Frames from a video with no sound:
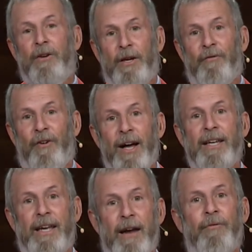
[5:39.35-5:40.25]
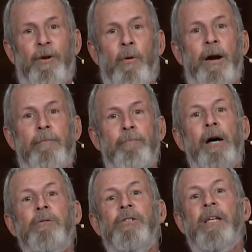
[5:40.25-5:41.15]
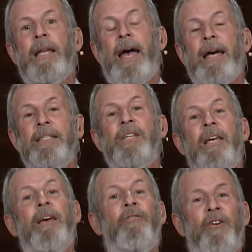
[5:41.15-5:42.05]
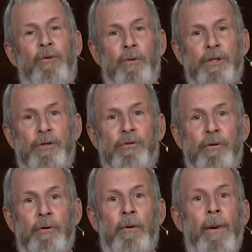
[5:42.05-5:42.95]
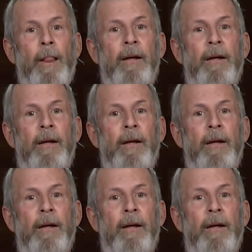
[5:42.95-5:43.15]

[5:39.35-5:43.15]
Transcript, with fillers: You can find it everywhere, posted as if it was true,